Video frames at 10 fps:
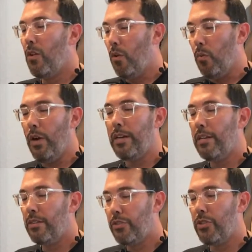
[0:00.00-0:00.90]
1,
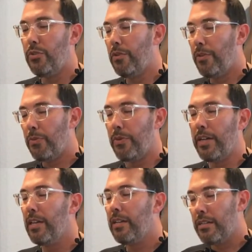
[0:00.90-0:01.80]
2, 3.
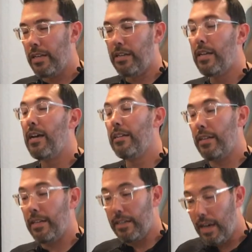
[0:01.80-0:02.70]
Digga-da,
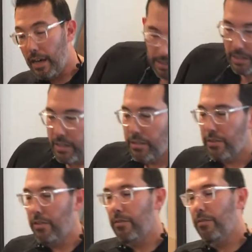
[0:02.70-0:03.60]
digga-da.
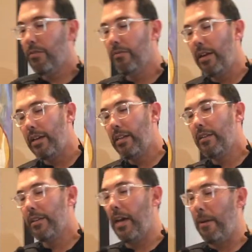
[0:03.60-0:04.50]
2, ready,
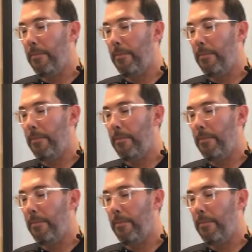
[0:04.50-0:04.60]
go.